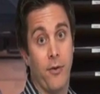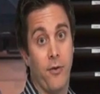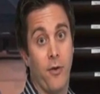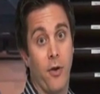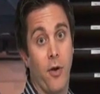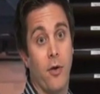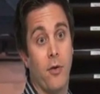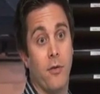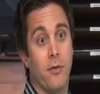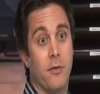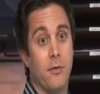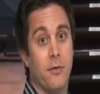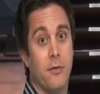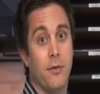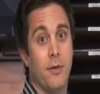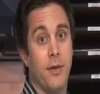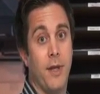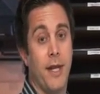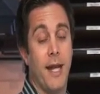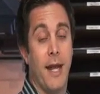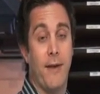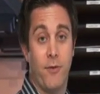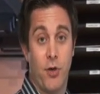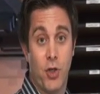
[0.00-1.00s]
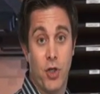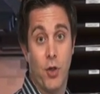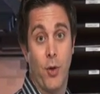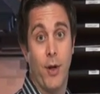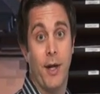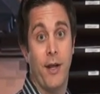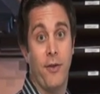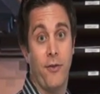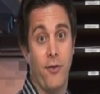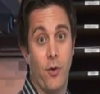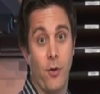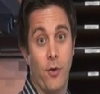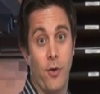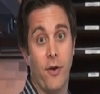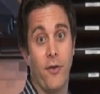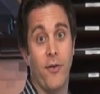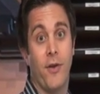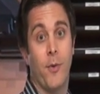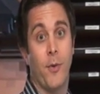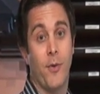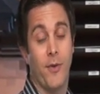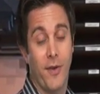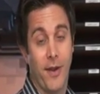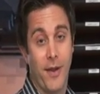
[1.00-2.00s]
So you'd have to join us in order to
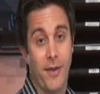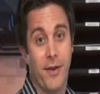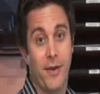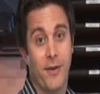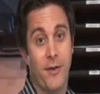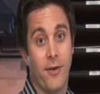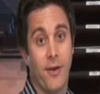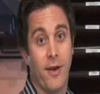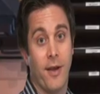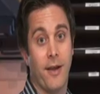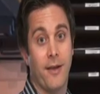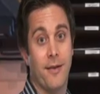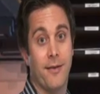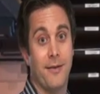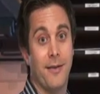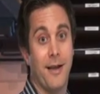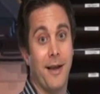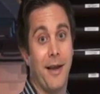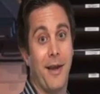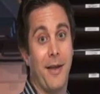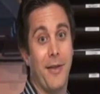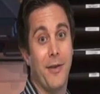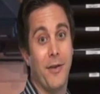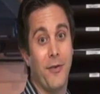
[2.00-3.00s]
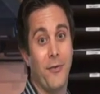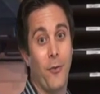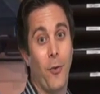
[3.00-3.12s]
see what's on these